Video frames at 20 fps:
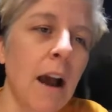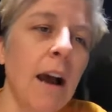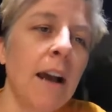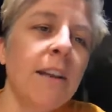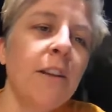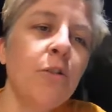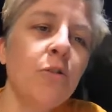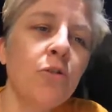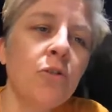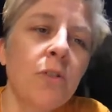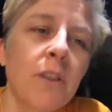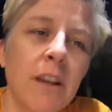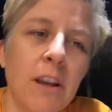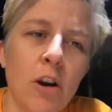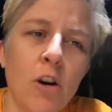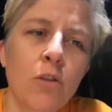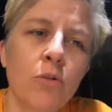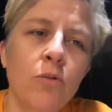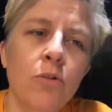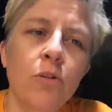I usually
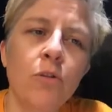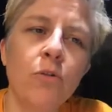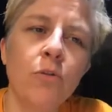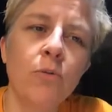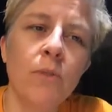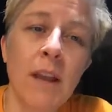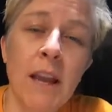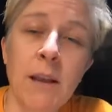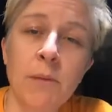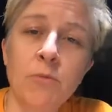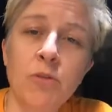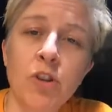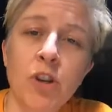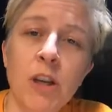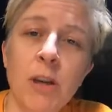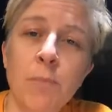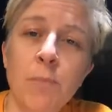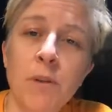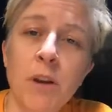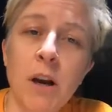go to
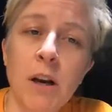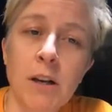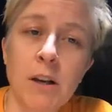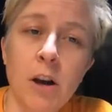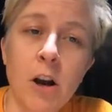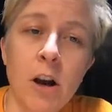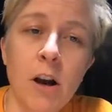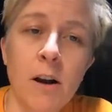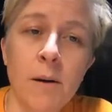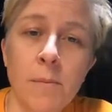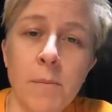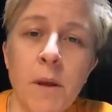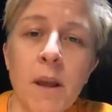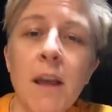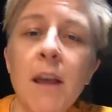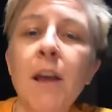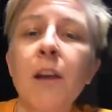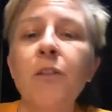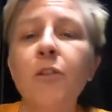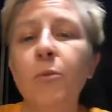namecheap.com.
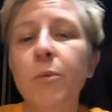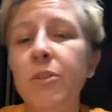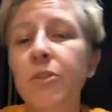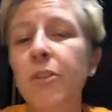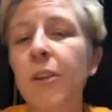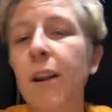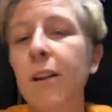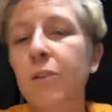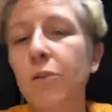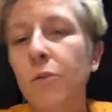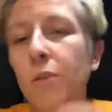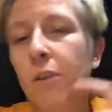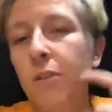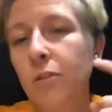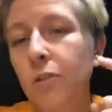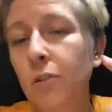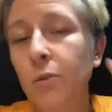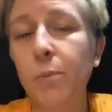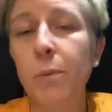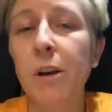The reason I do
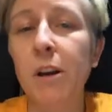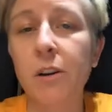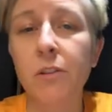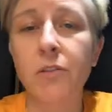this is because